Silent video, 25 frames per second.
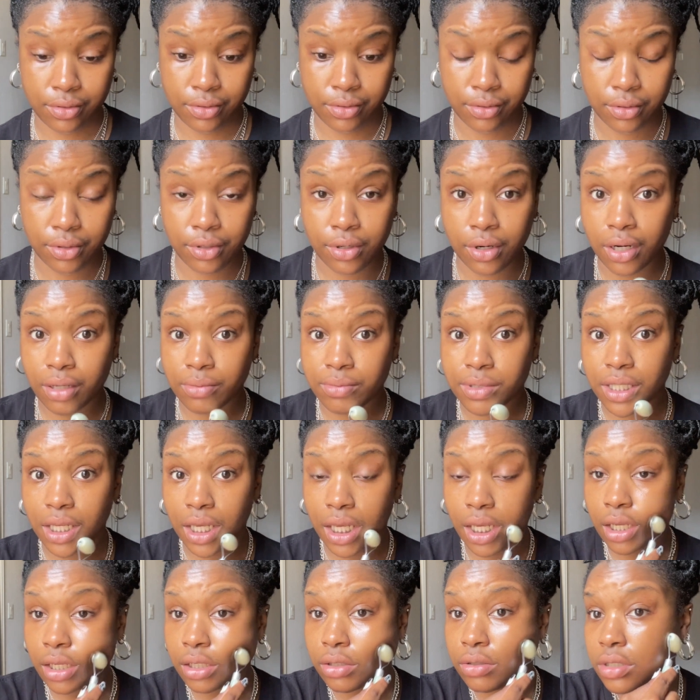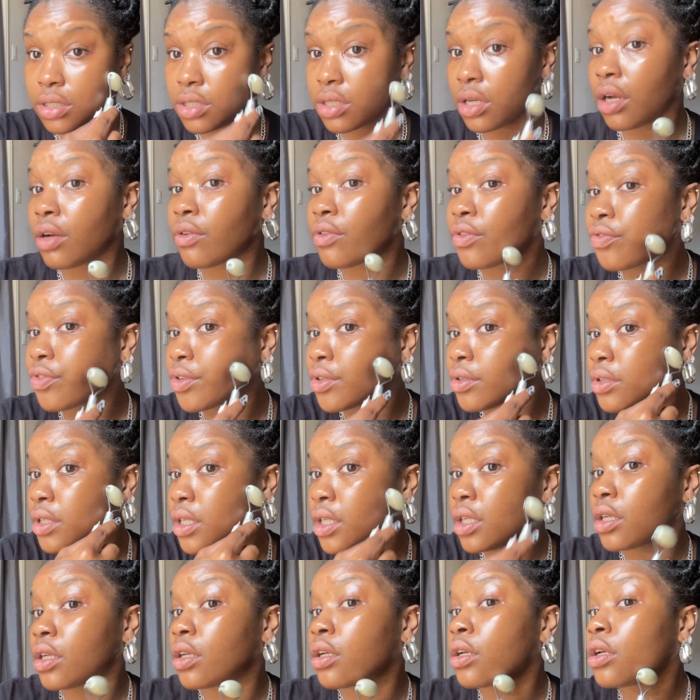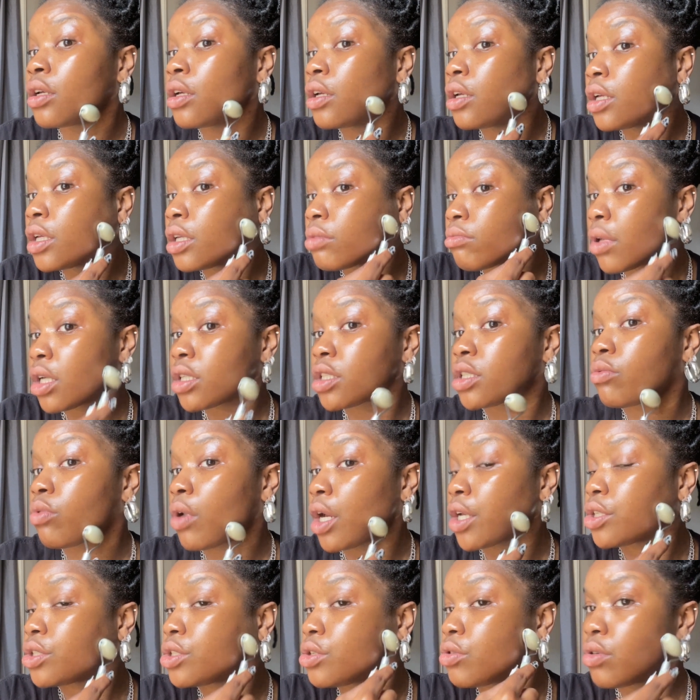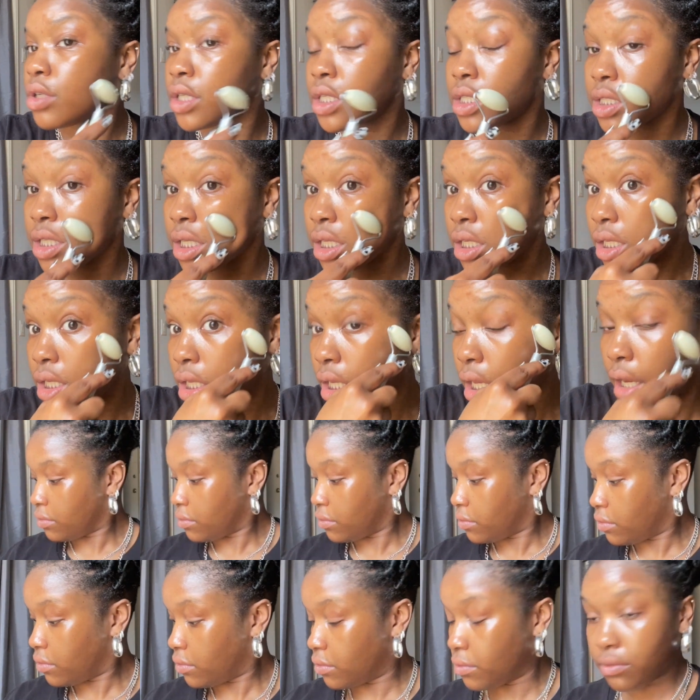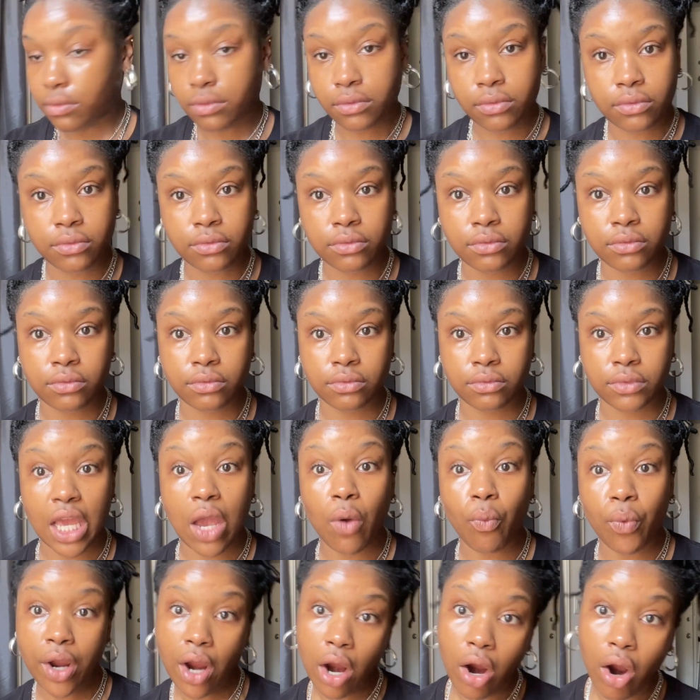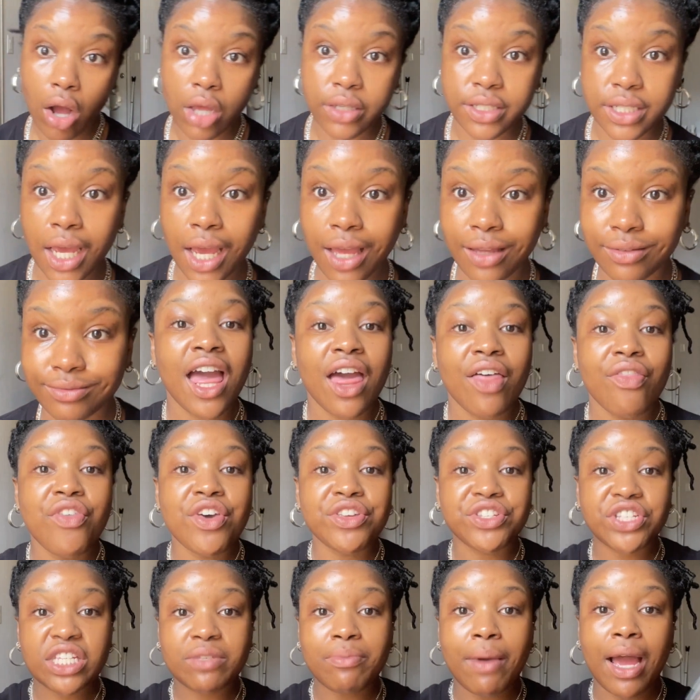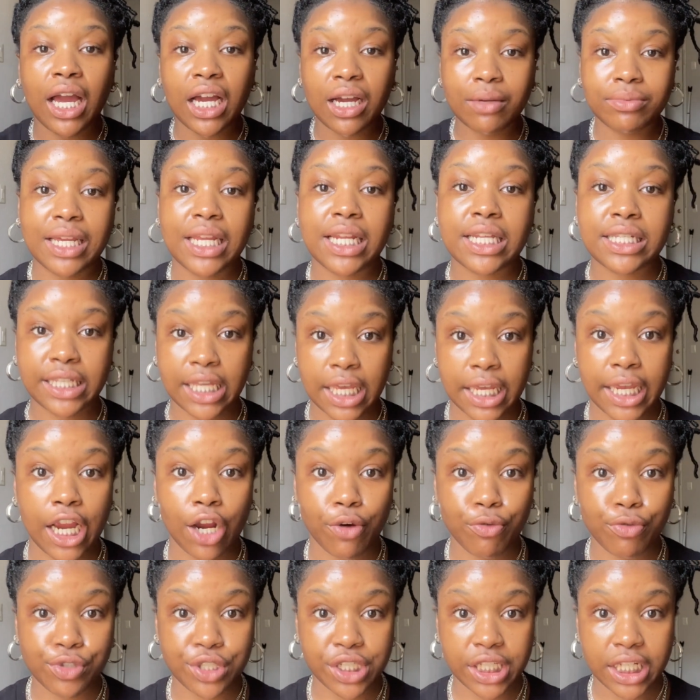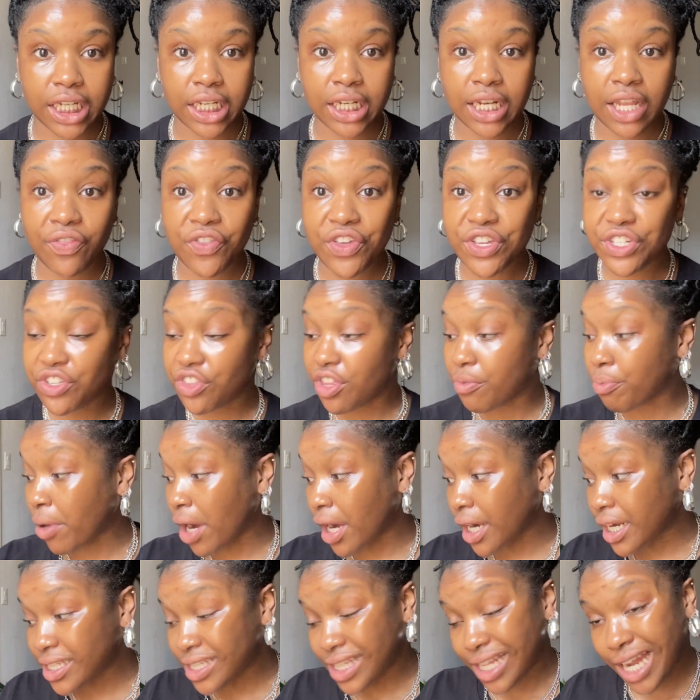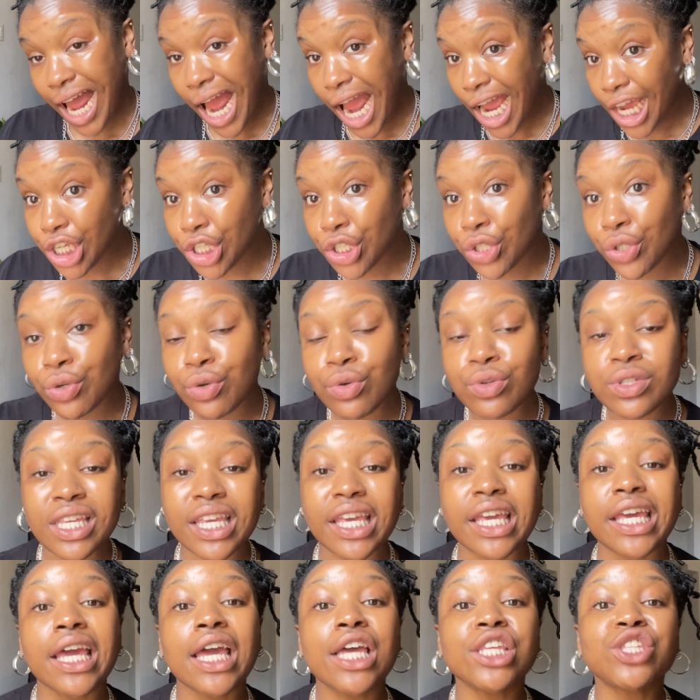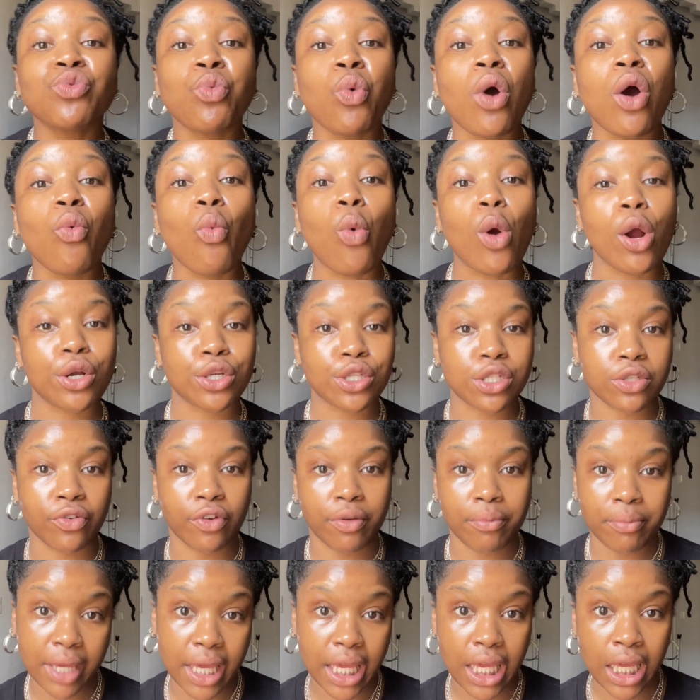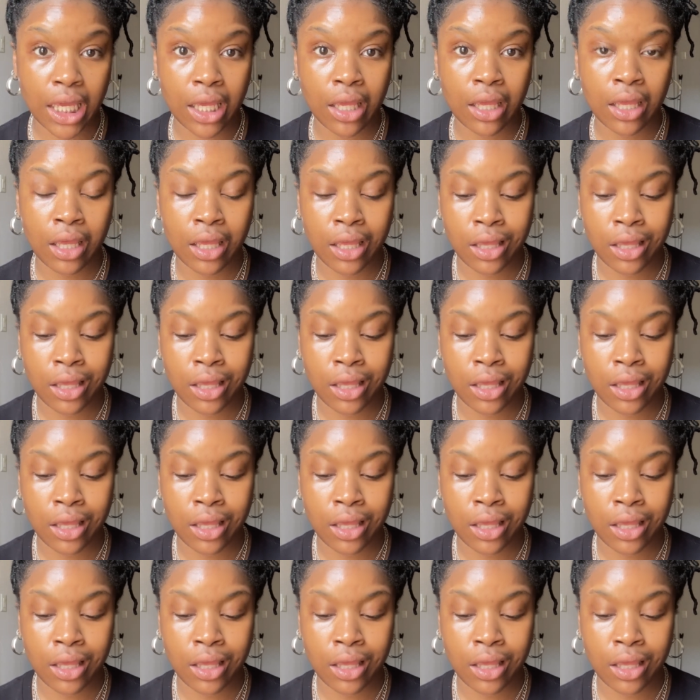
You know what I'm saying? You deserve to feel good, especially while you're doing your skincare. And we are all done. This is my updated skincare routine. These are the products that I use. It's what works for me.